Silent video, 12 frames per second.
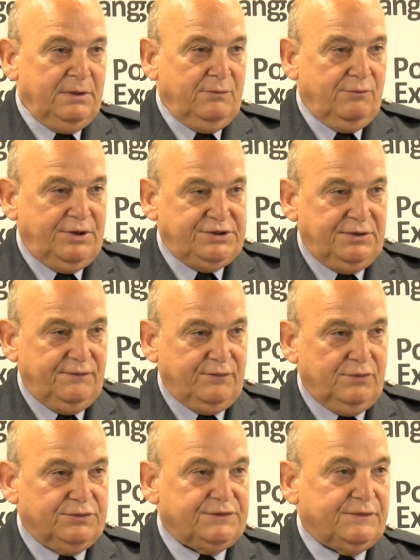ranging, of
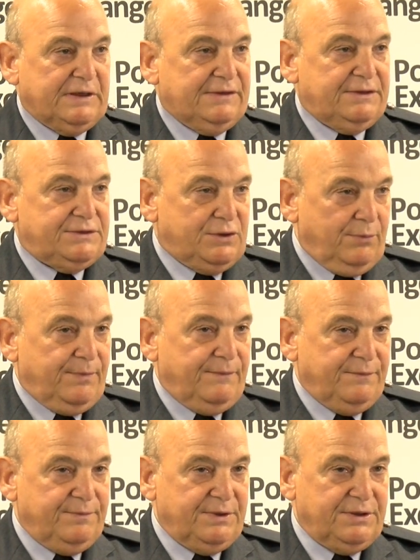course, at the top
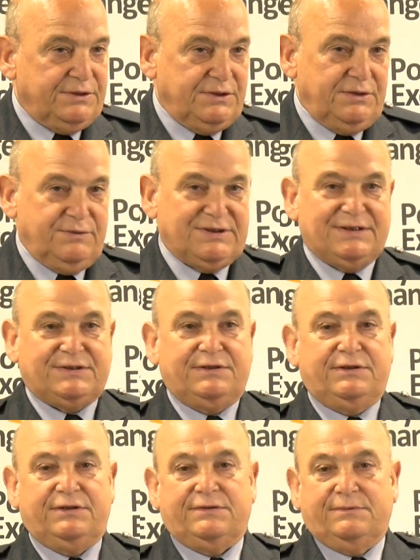from the continuous
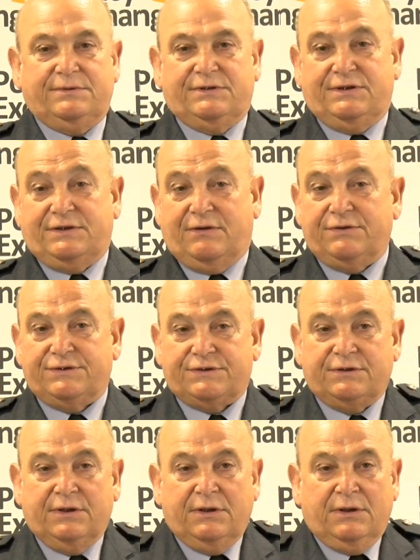at-sea deterrence,
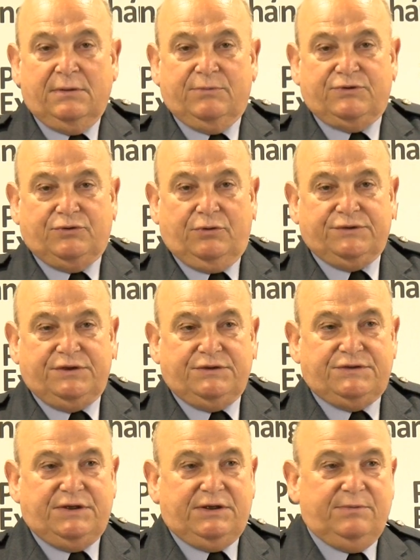patrols
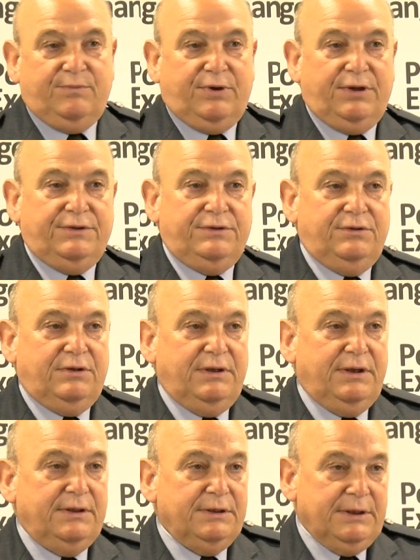undertaken by the
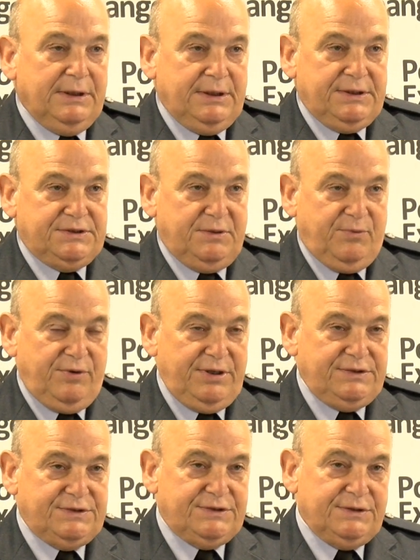nuclear
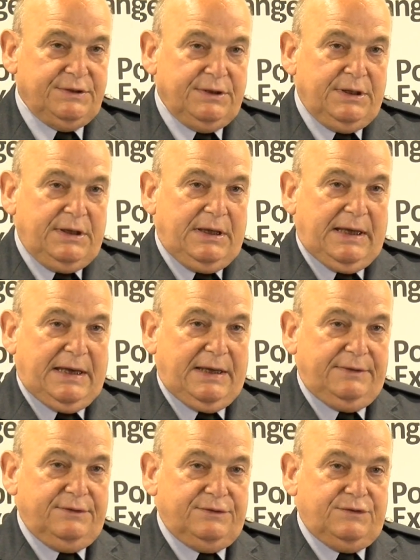submarines,
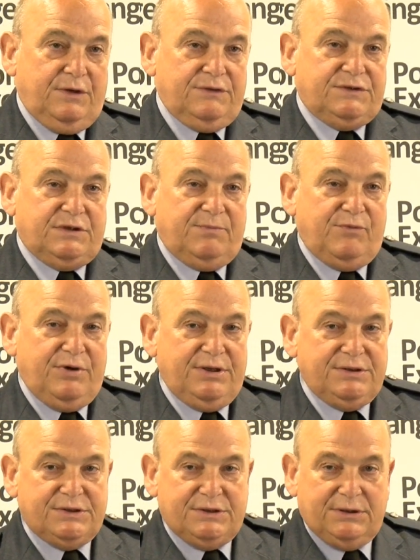and those
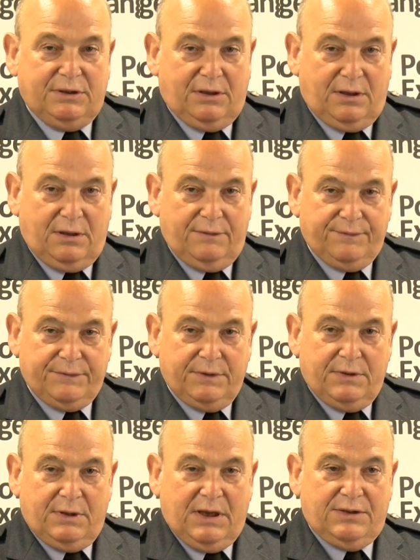submarines are
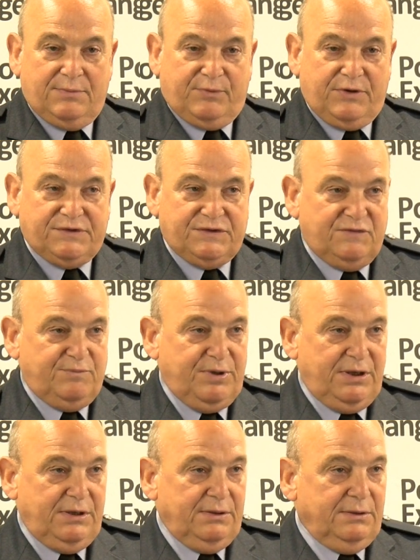in the process of
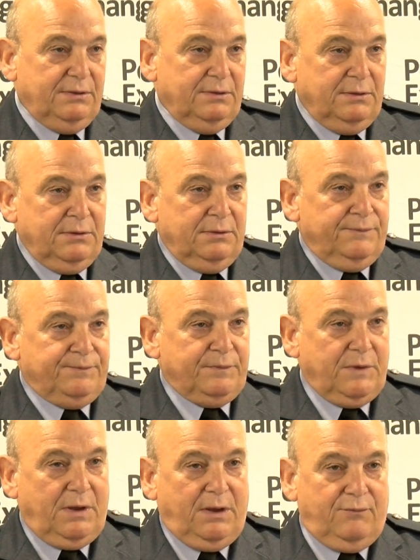being
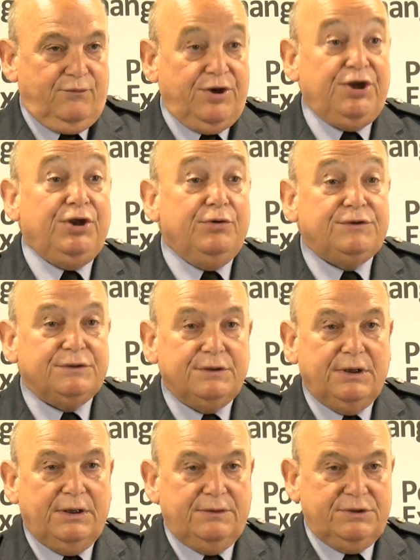renewed
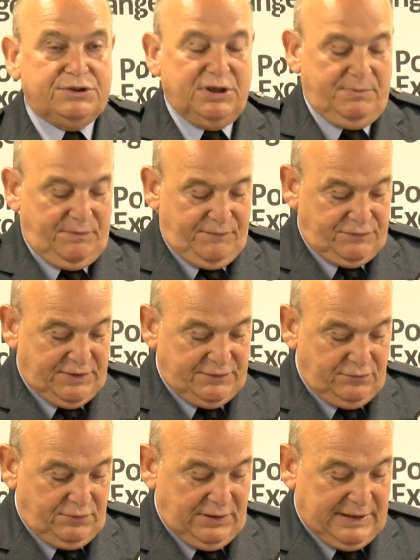in the shape of the
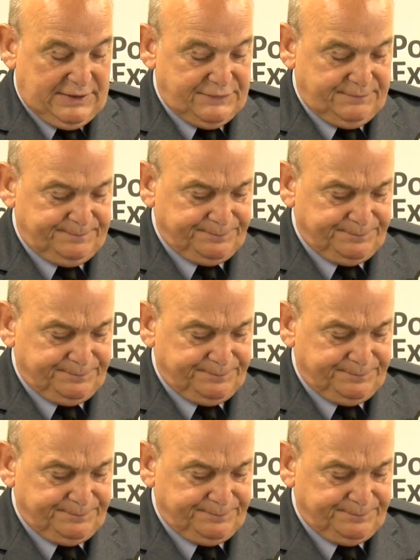Dreadnought class.